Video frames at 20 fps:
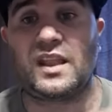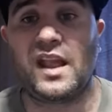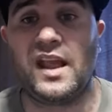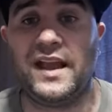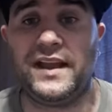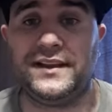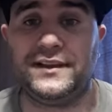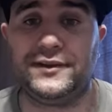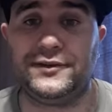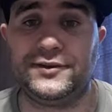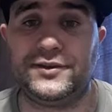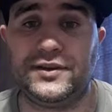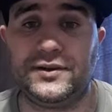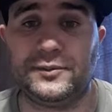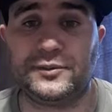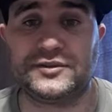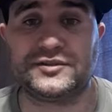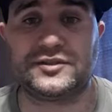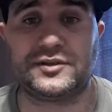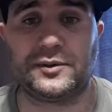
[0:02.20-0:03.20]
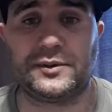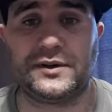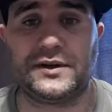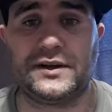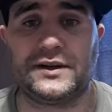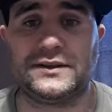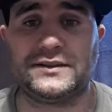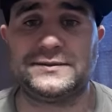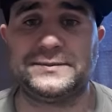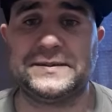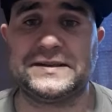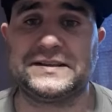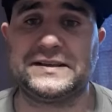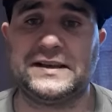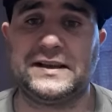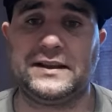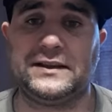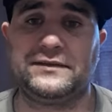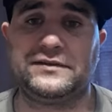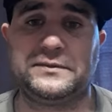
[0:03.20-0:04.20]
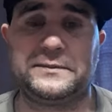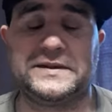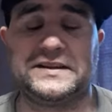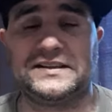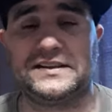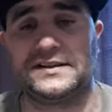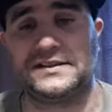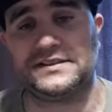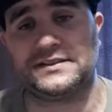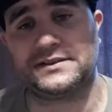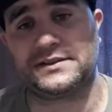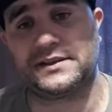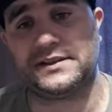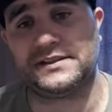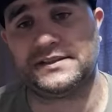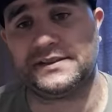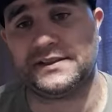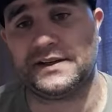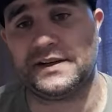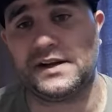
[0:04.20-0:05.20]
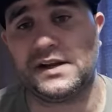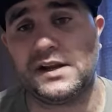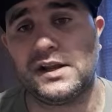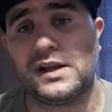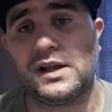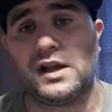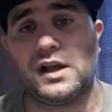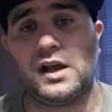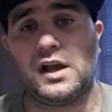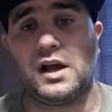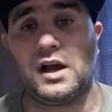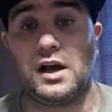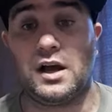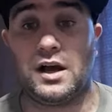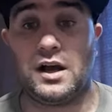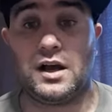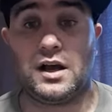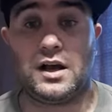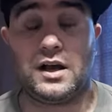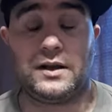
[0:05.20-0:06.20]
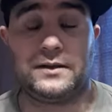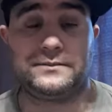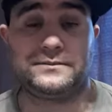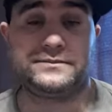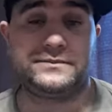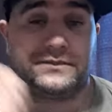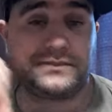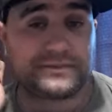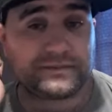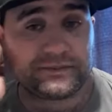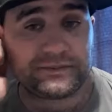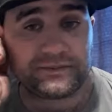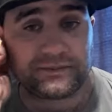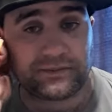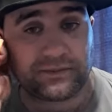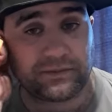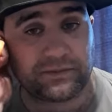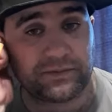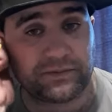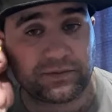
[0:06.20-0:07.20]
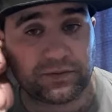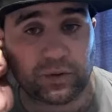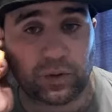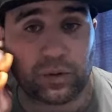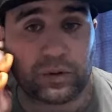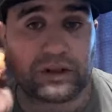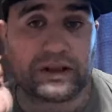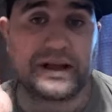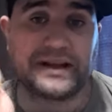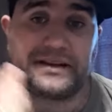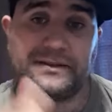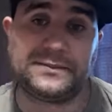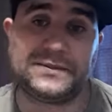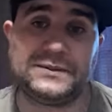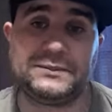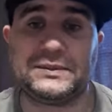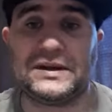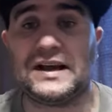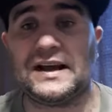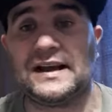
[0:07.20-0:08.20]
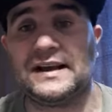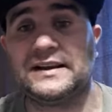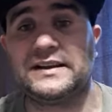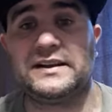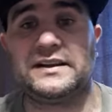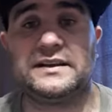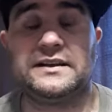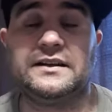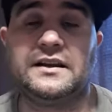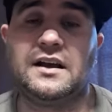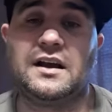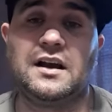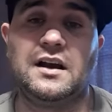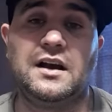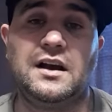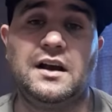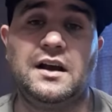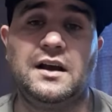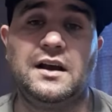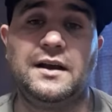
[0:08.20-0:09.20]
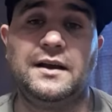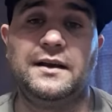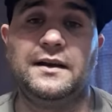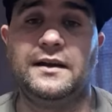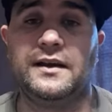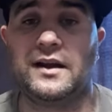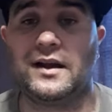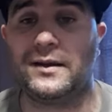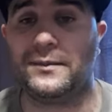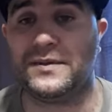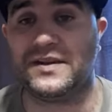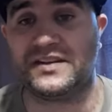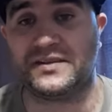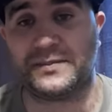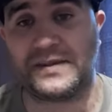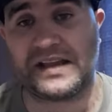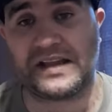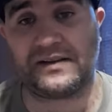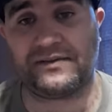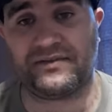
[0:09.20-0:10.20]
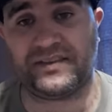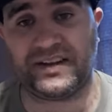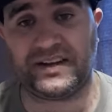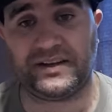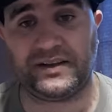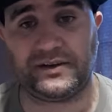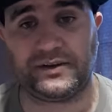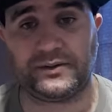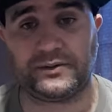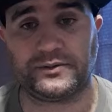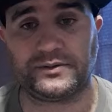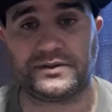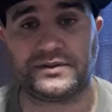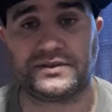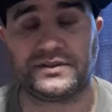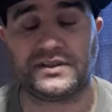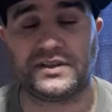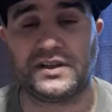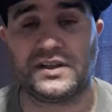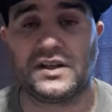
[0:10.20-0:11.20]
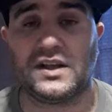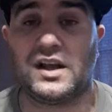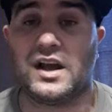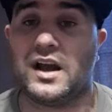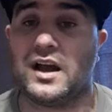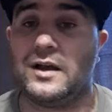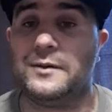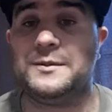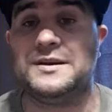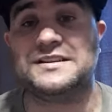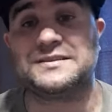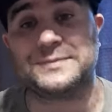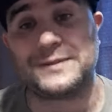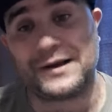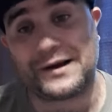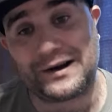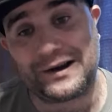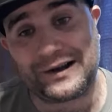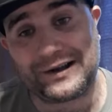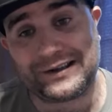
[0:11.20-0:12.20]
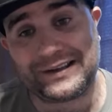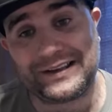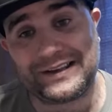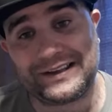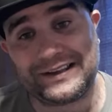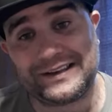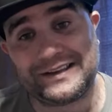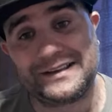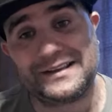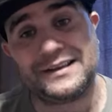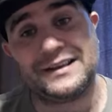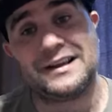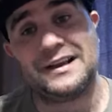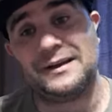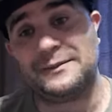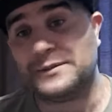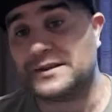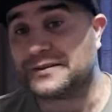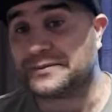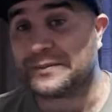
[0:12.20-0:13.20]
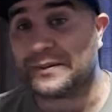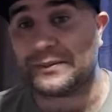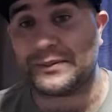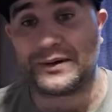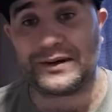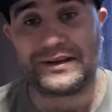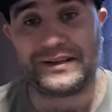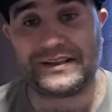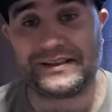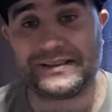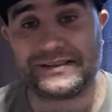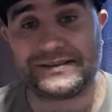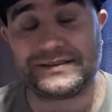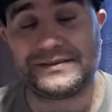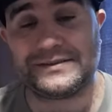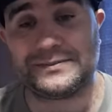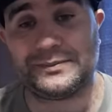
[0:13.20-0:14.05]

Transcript: YouTube, what's going on? It's McNally from McNally's Crease here. So glad to be back. I miss making videos. I miss my hockey. I miss my buddies.